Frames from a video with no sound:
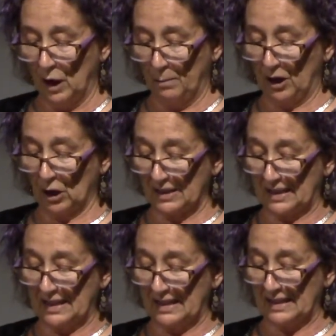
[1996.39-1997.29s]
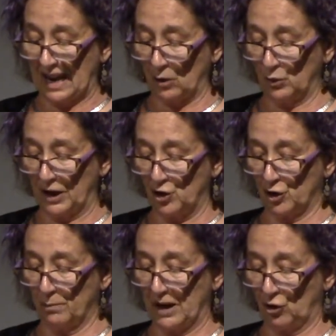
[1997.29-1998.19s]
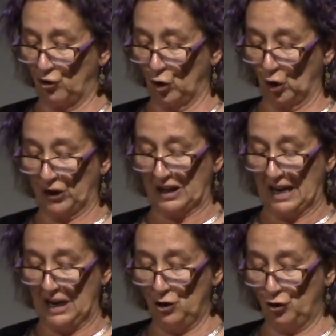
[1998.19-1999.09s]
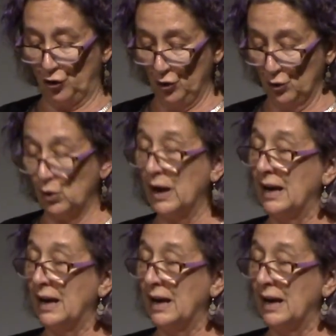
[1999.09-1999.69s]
because this is how nature makes sure that he too